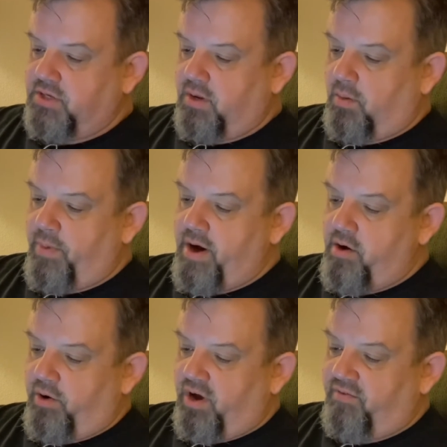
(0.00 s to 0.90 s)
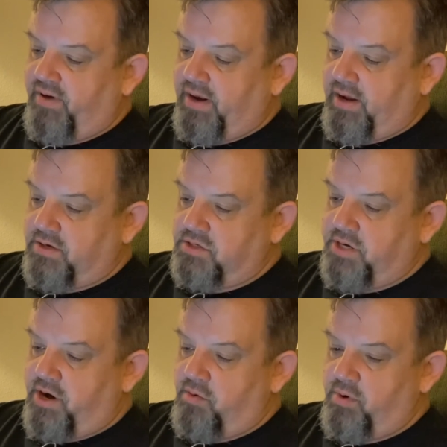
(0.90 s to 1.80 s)
a little paragraph I'd like to
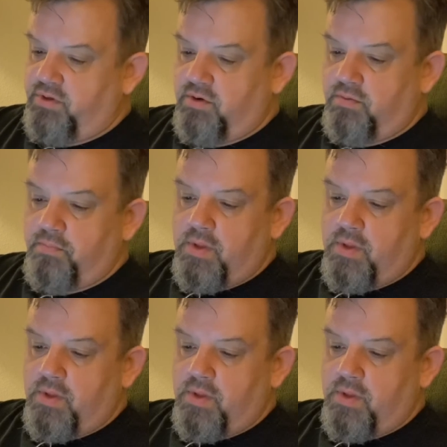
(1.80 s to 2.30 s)
share with you.